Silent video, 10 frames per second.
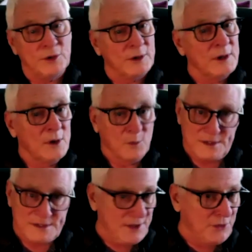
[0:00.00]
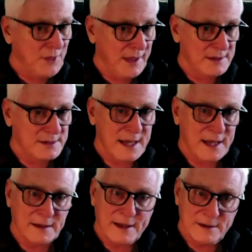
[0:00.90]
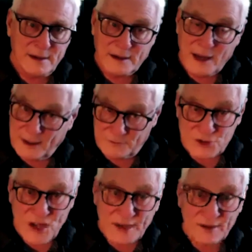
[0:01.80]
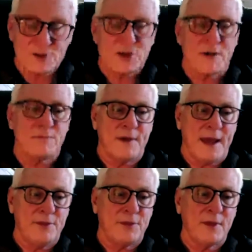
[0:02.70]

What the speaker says: or we see things that can kind of challenge our faith.